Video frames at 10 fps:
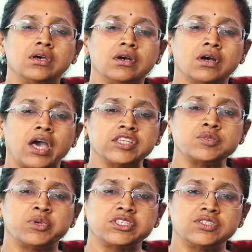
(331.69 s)

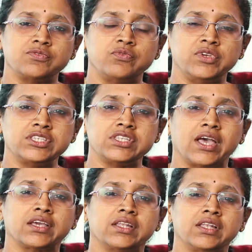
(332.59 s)
aspects, if we
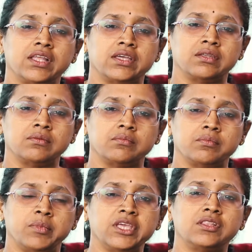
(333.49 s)
tackle and make